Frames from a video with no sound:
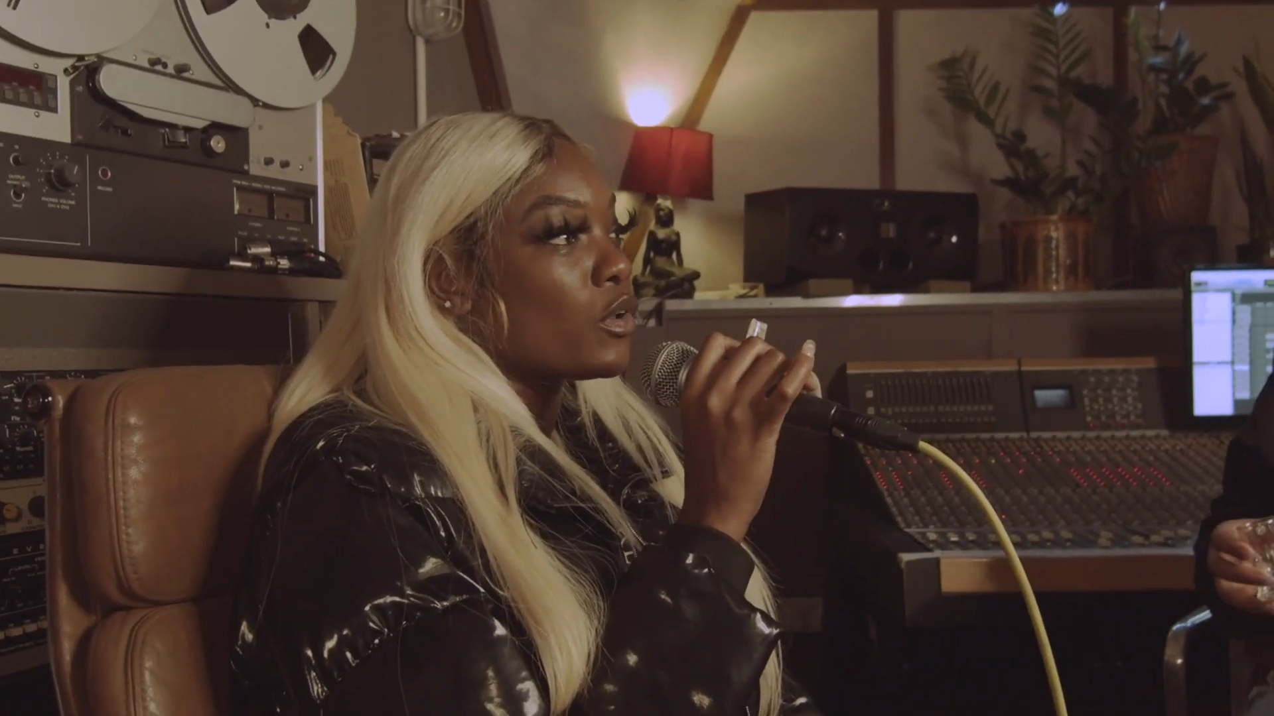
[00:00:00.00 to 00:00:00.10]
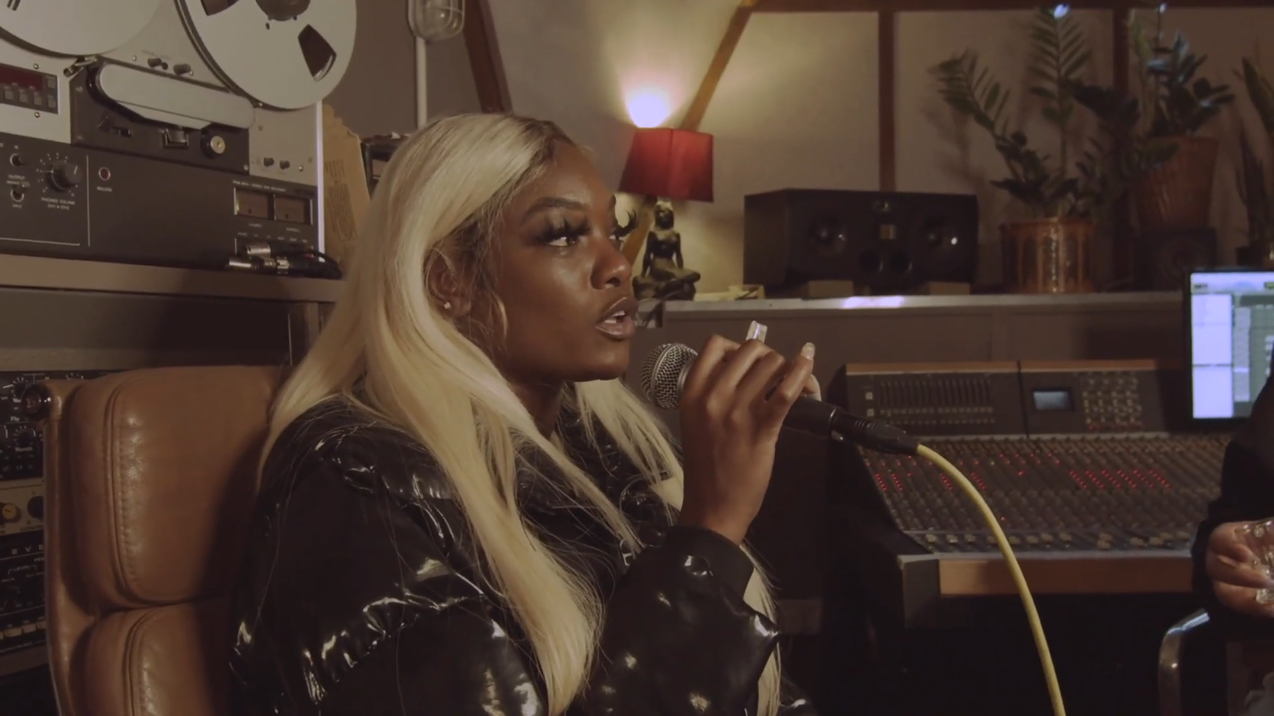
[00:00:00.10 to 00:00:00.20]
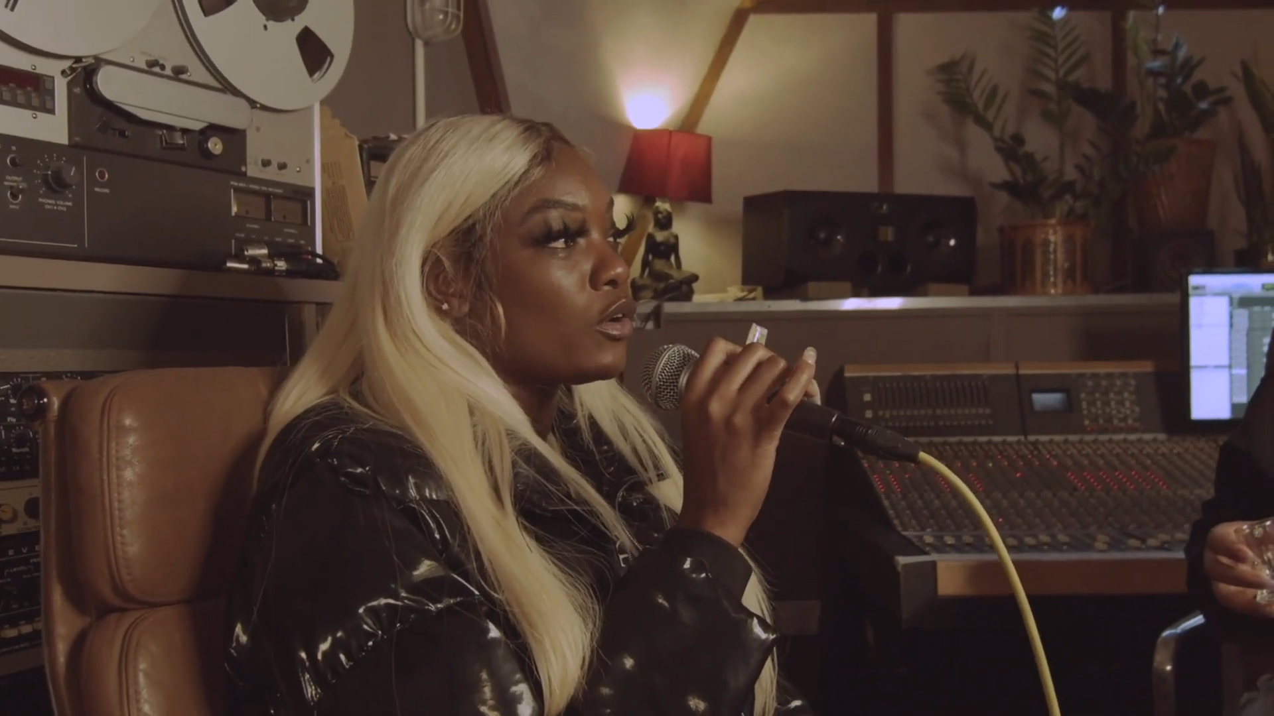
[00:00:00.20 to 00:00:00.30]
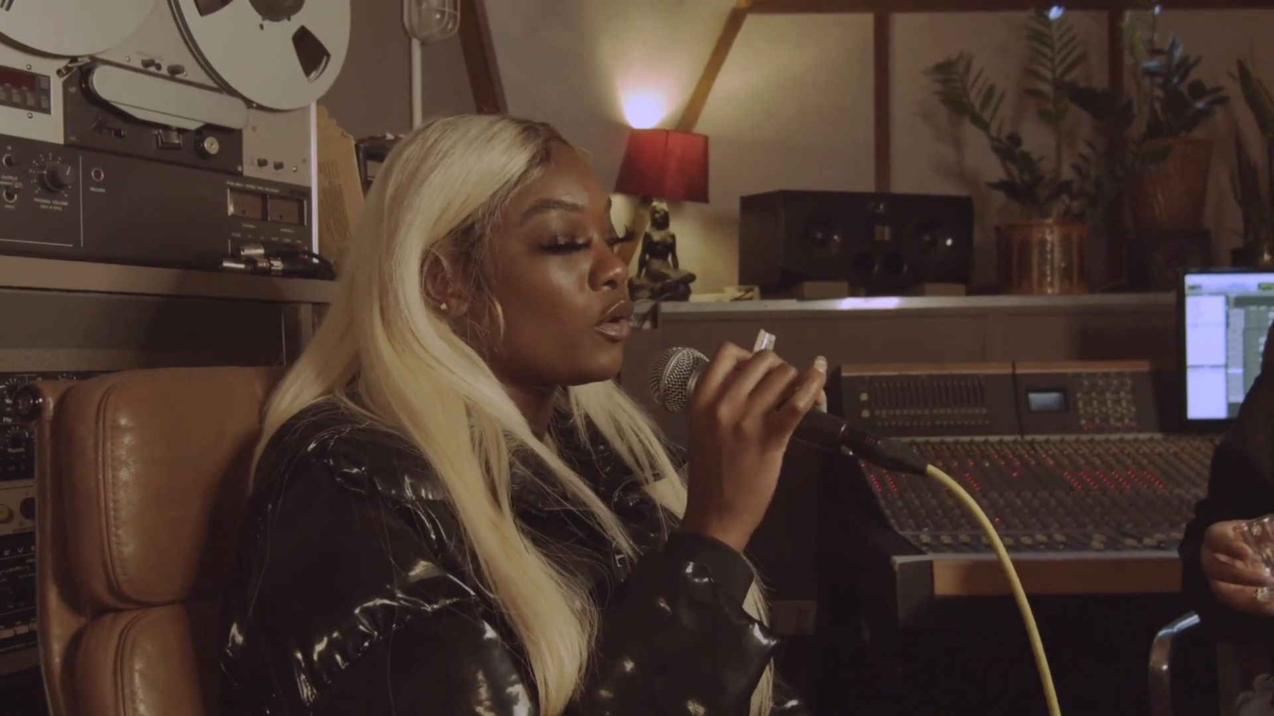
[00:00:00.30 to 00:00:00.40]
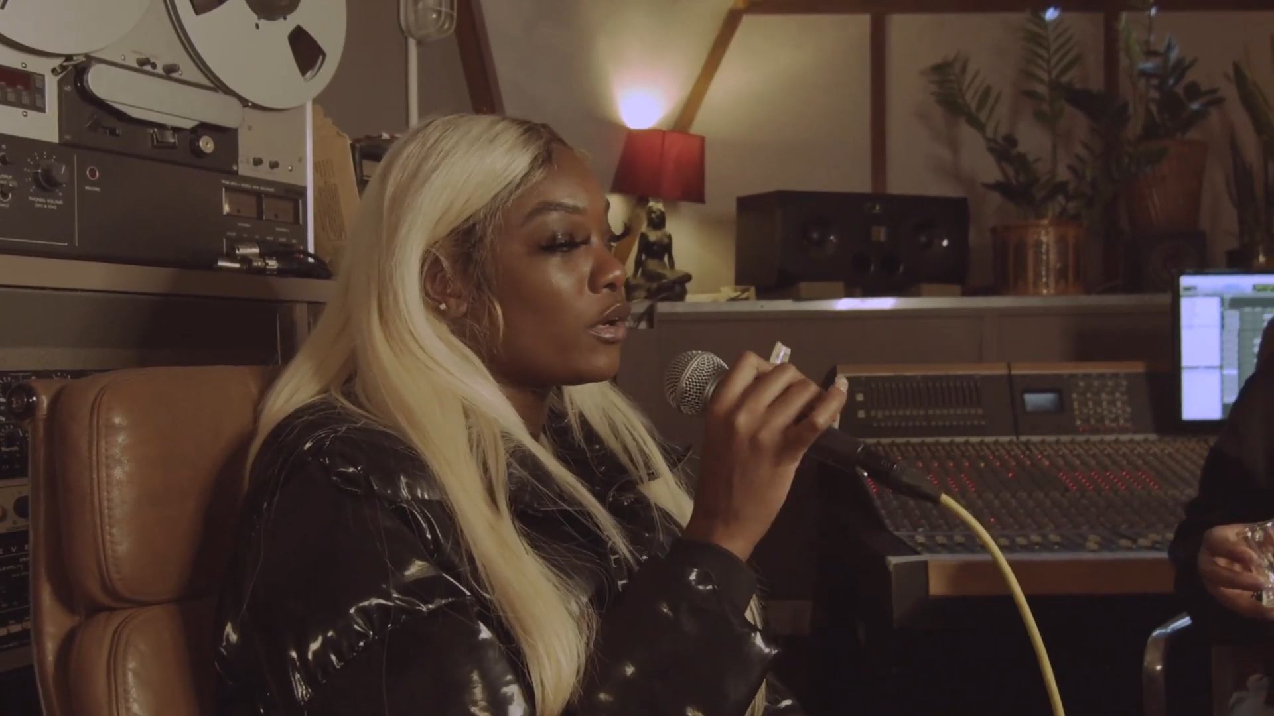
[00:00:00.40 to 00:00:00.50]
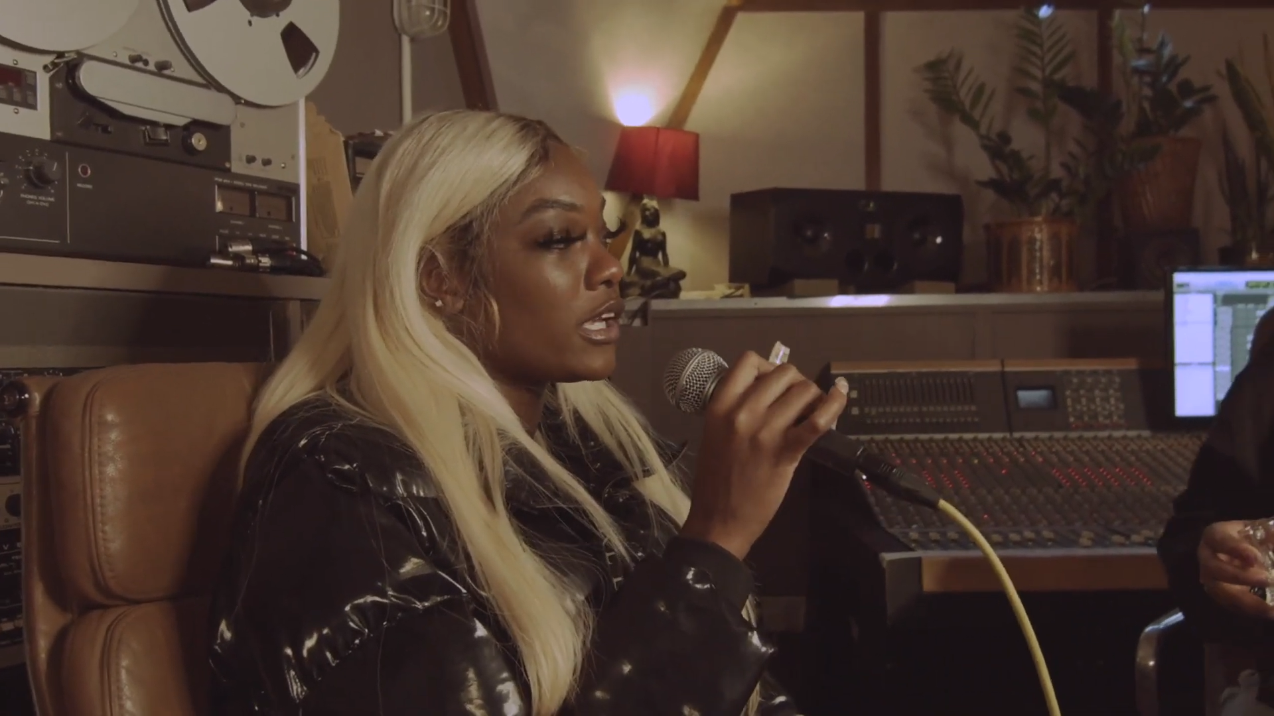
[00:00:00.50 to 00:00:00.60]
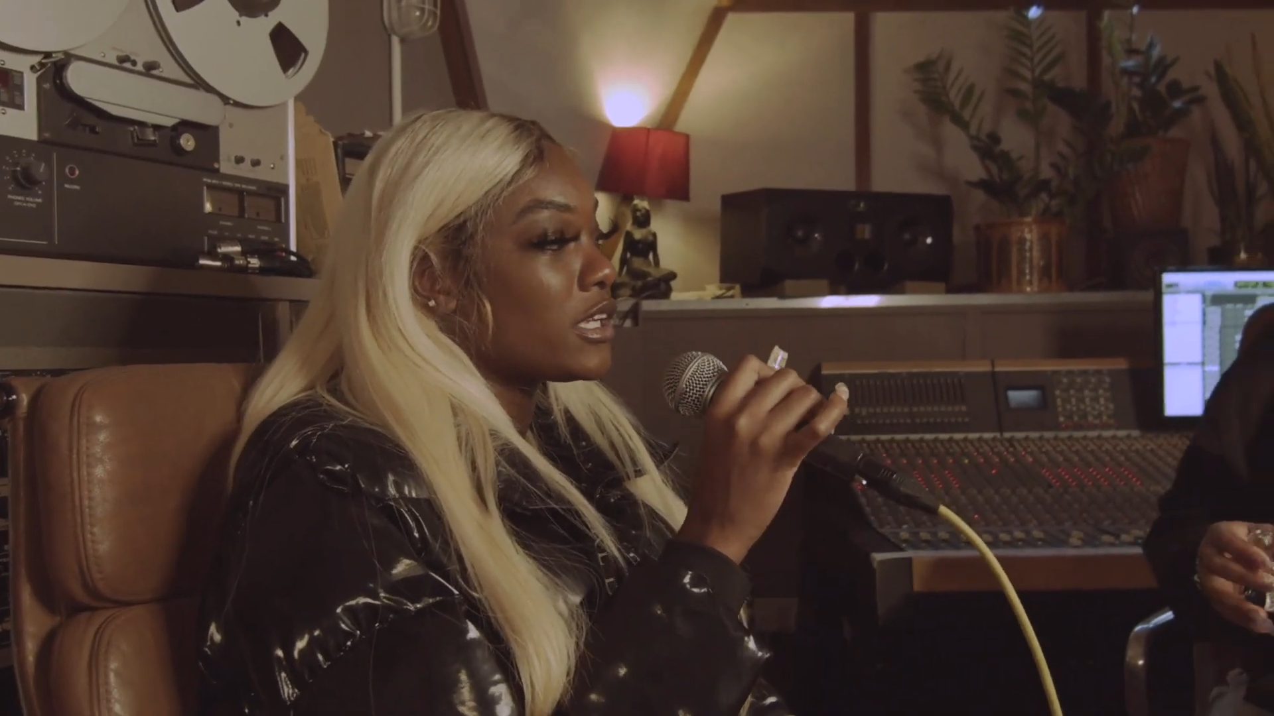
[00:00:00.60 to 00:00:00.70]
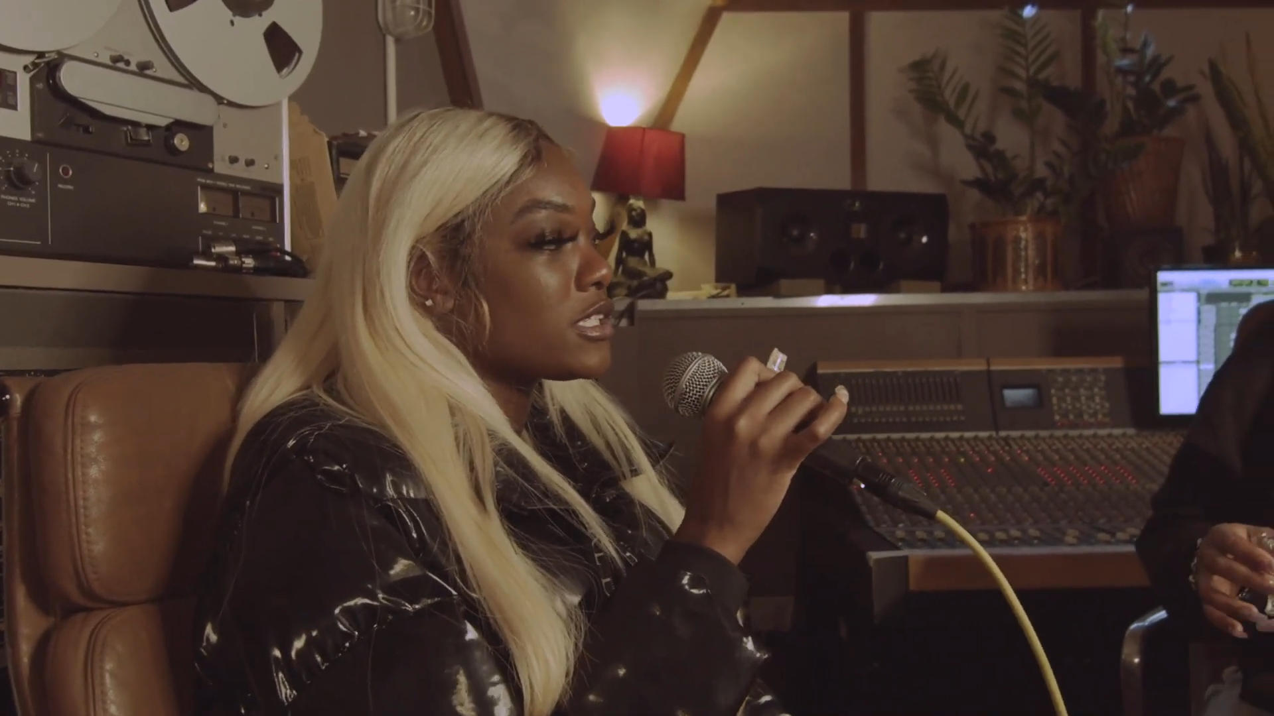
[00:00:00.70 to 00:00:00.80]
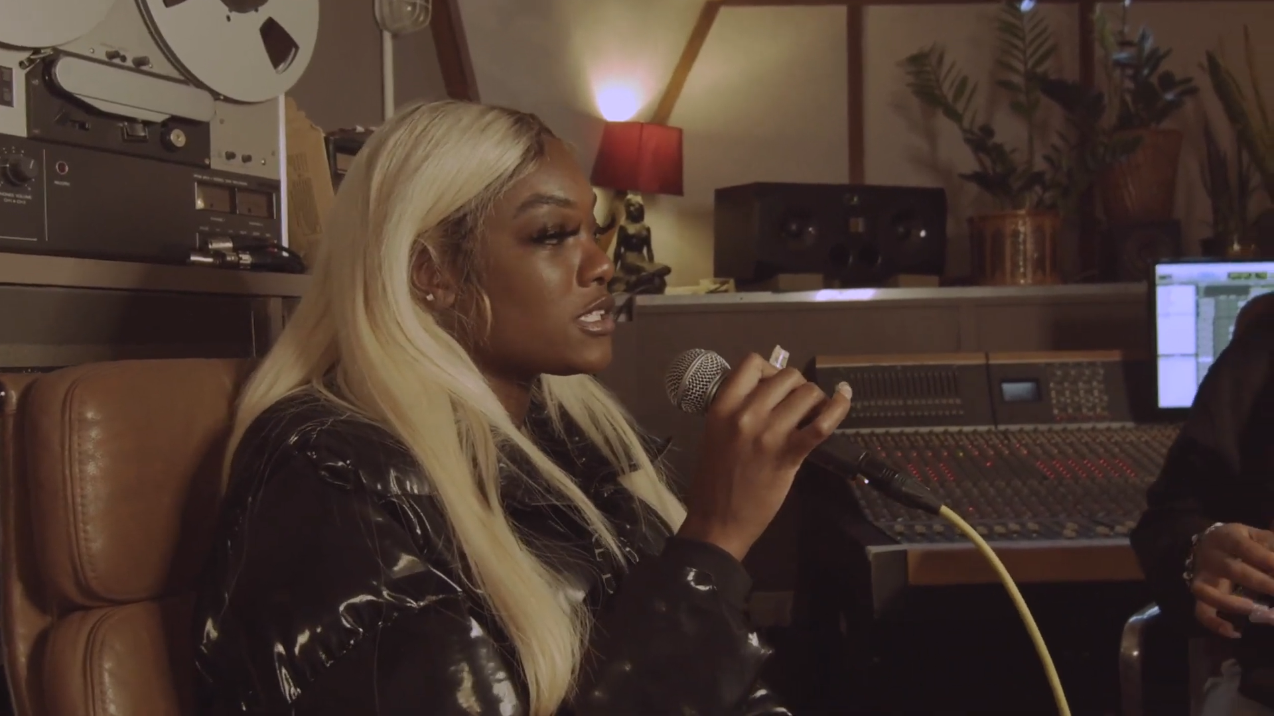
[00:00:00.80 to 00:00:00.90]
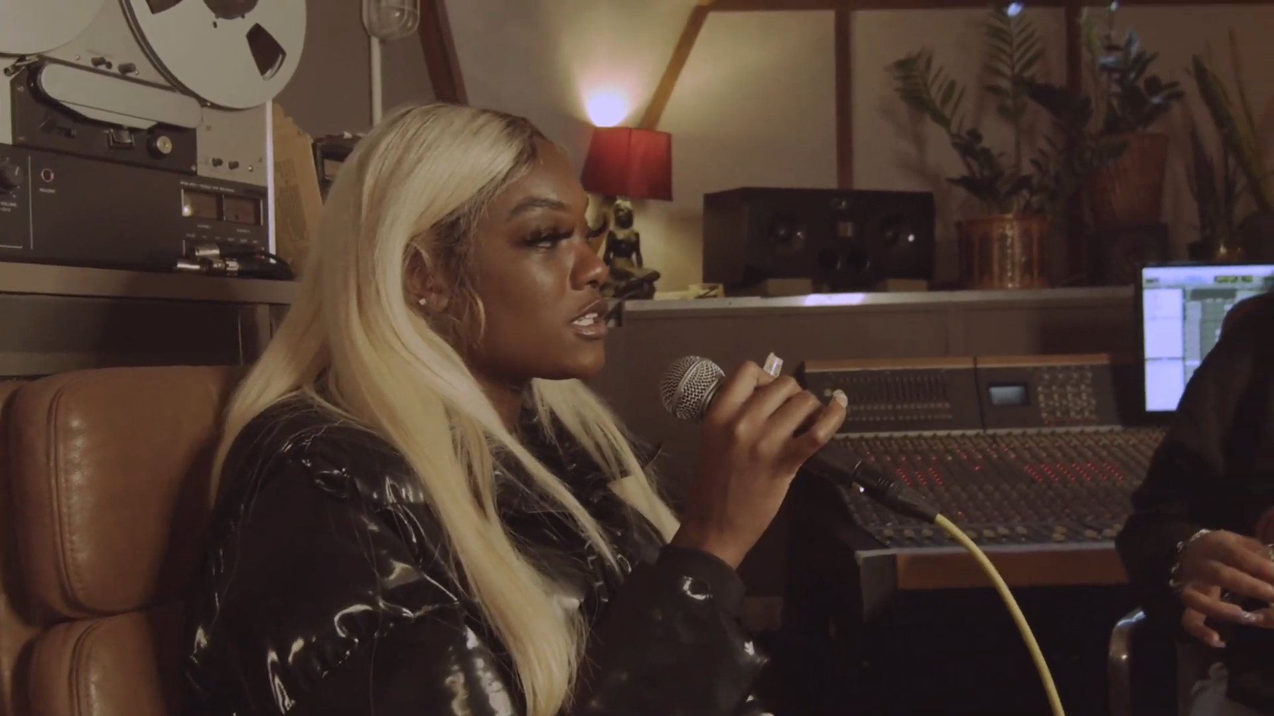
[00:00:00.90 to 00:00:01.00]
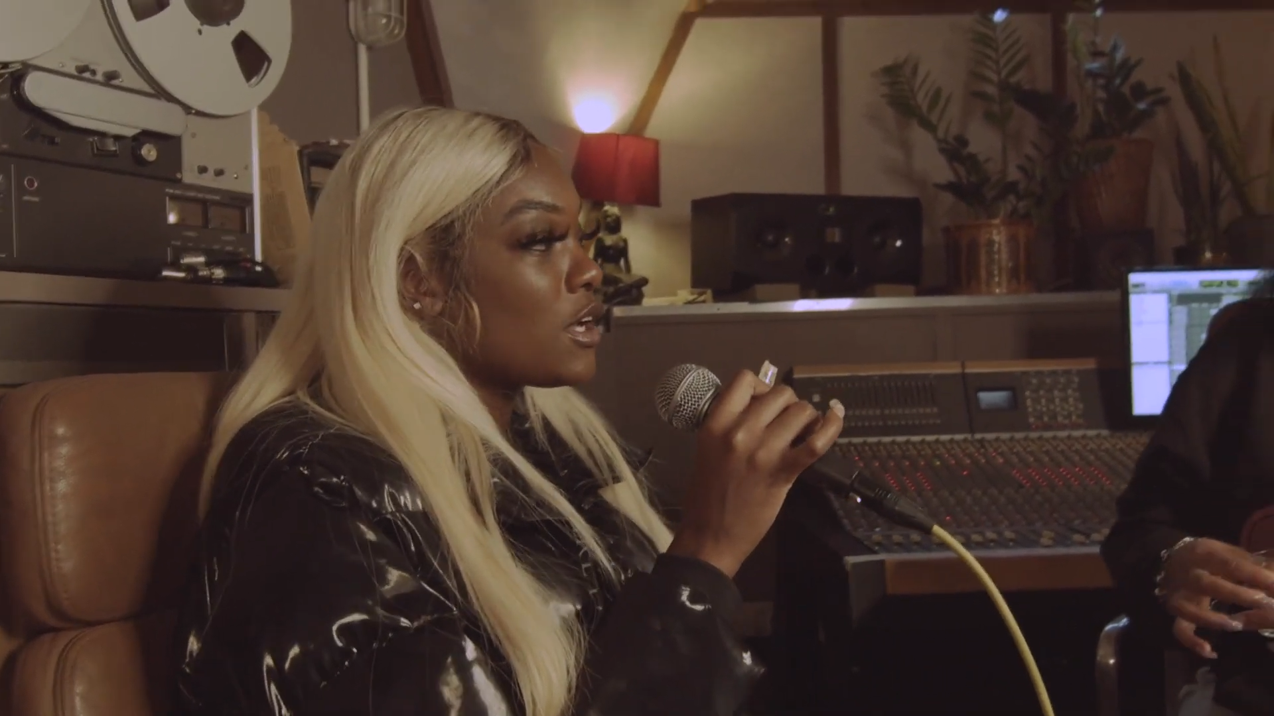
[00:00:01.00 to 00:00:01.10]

what the longest